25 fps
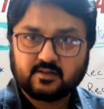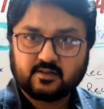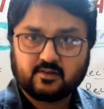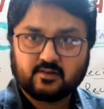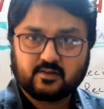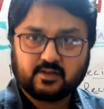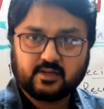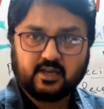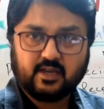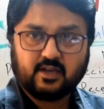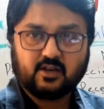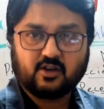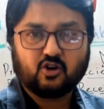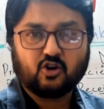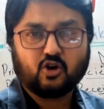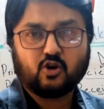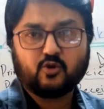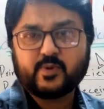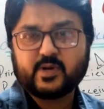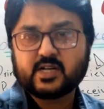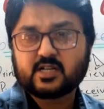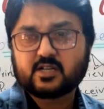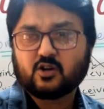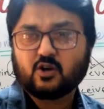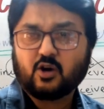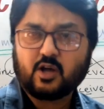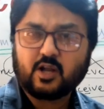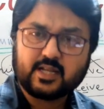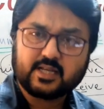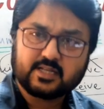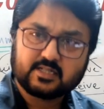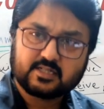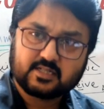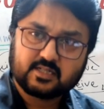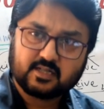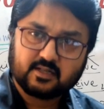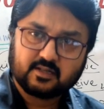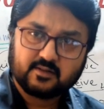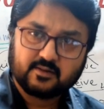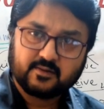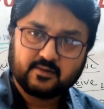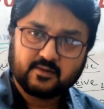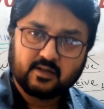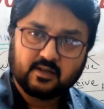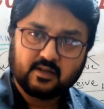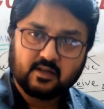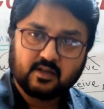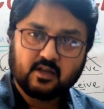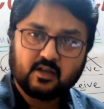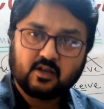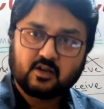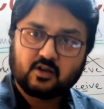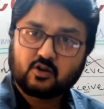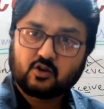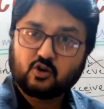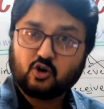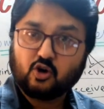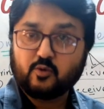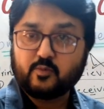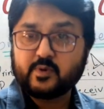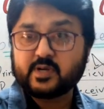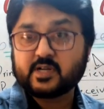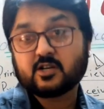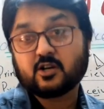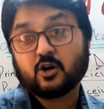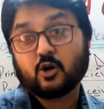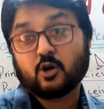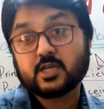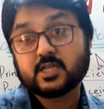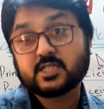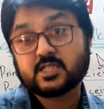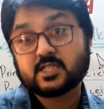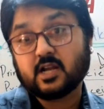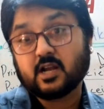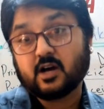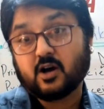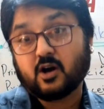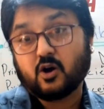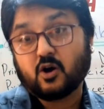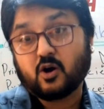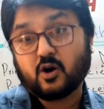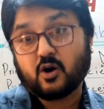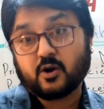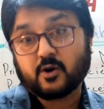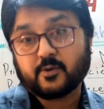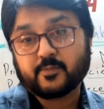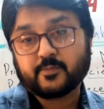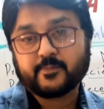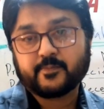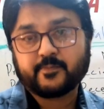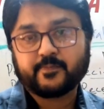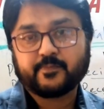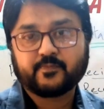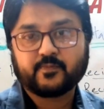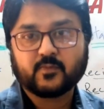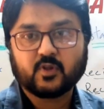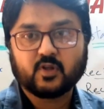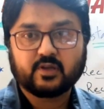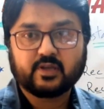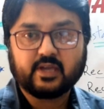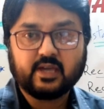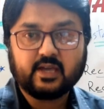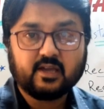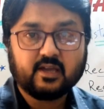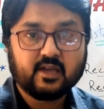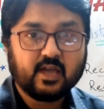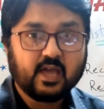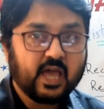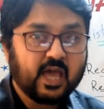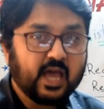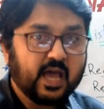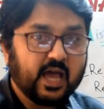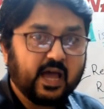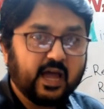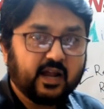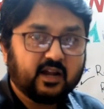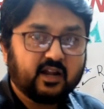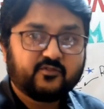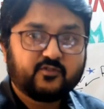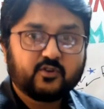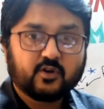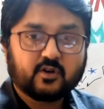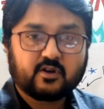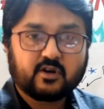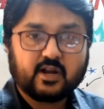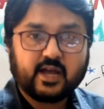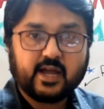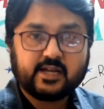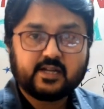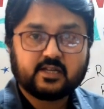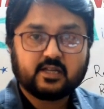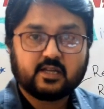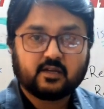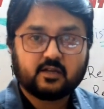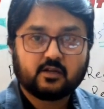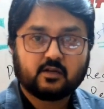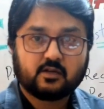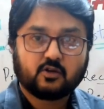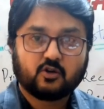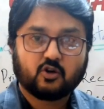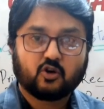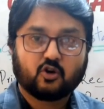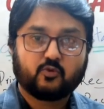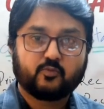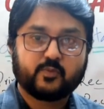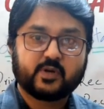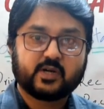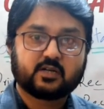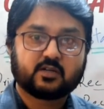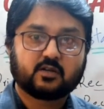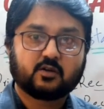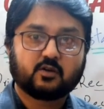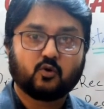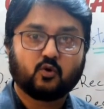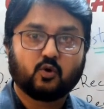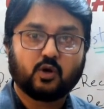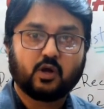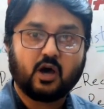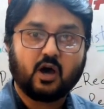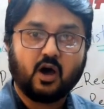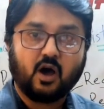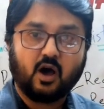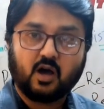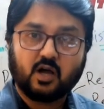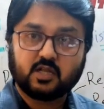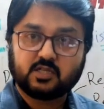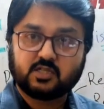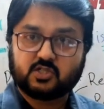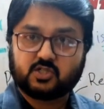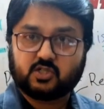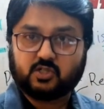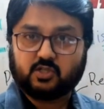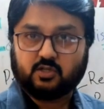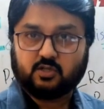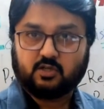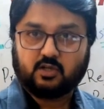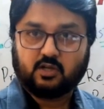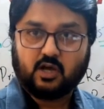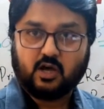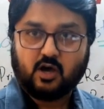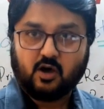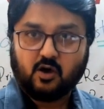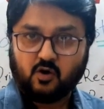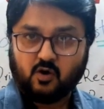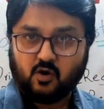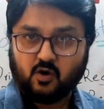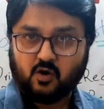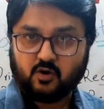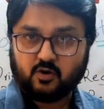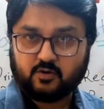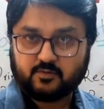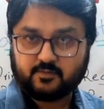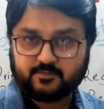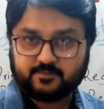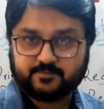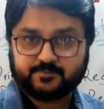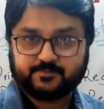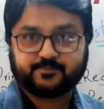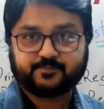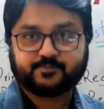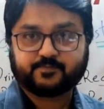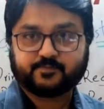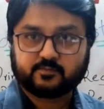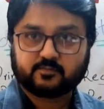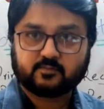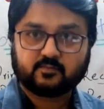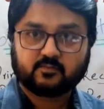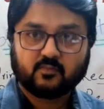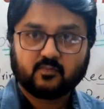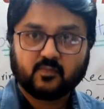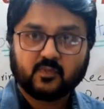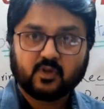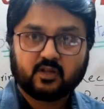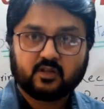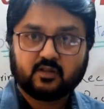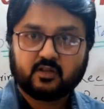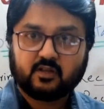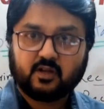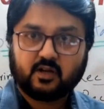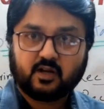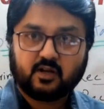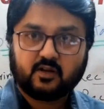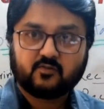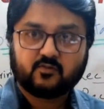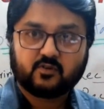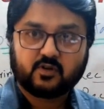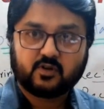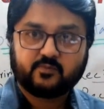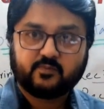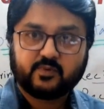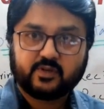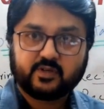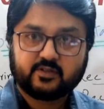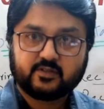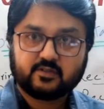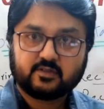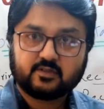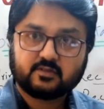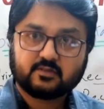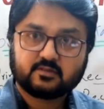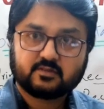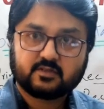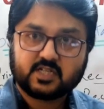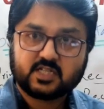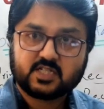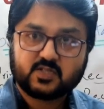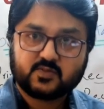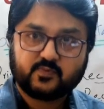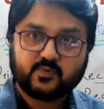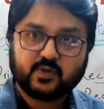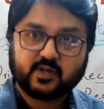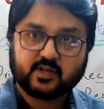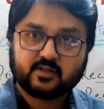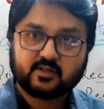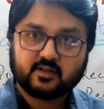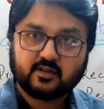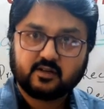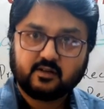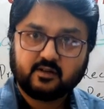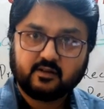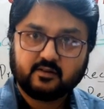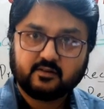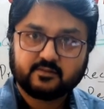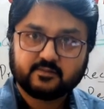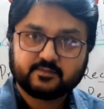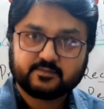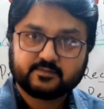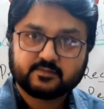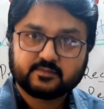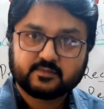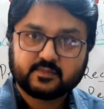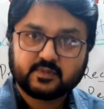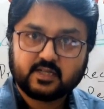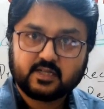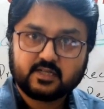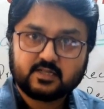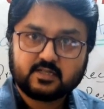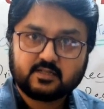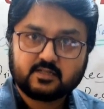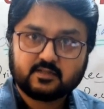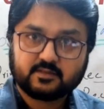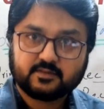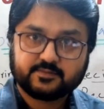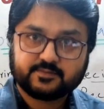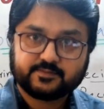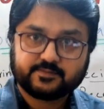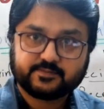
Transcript: Okay, Government College Lahore. Okay, and if you're writing Government College Lahore, there would be, you know, respect, huh? Yes?